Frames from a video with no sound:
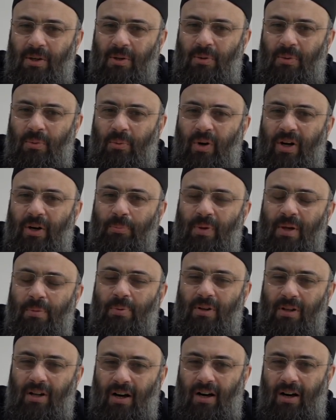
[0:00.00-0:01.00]
where
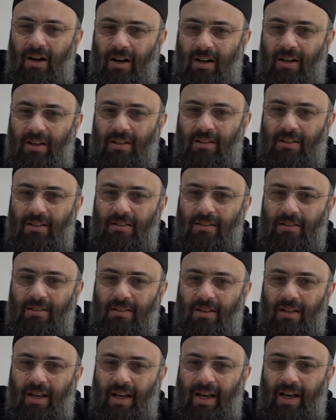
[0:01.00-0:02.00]
people are,
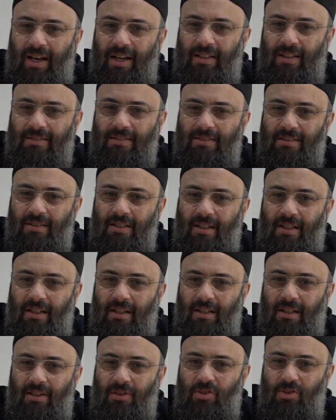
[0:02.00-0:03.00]
and
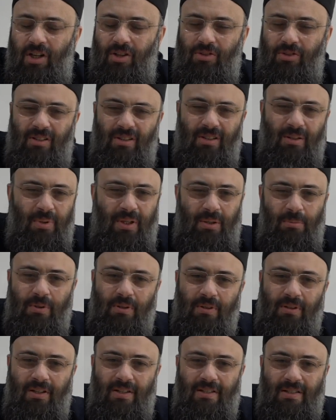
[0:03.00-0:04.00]
judging the
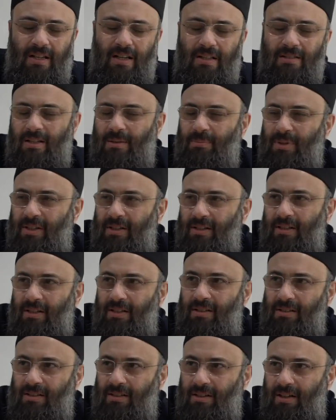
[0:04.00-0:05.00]
people is not something
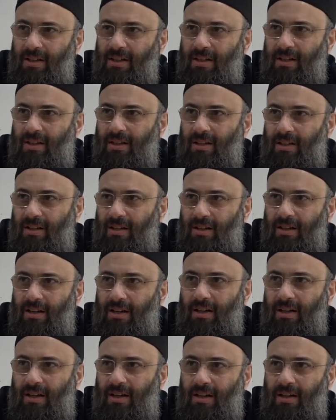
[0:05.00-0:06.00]

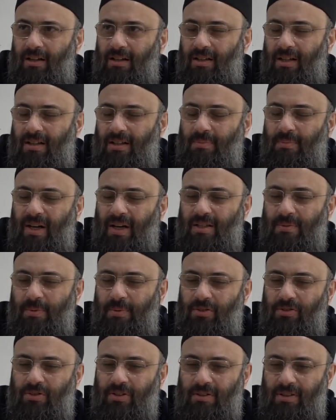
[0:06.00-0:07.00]
that's my
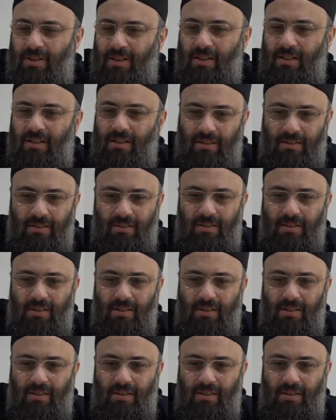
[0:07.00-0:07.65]
specialty, and